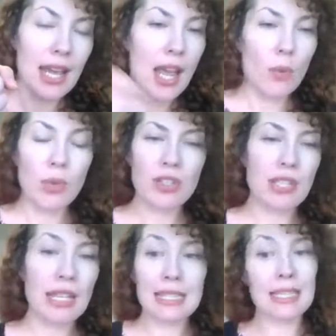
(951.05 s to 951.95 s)
And when you're
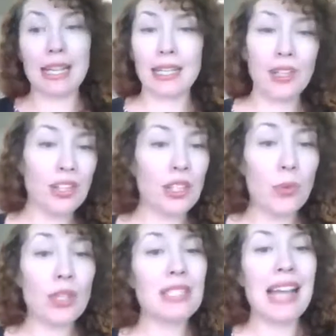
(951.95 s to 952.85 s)
saying it's not here yet,
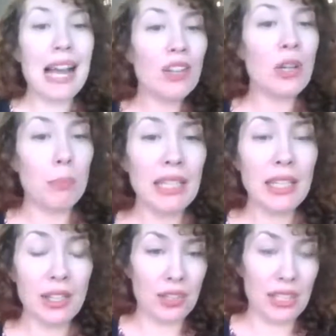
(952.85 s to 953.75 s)
well, it's not going to be
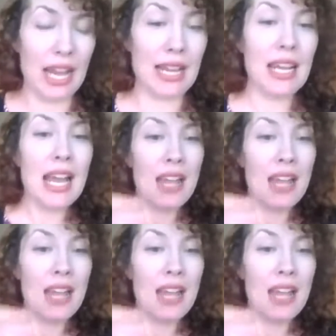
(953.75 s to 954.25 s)
here yet.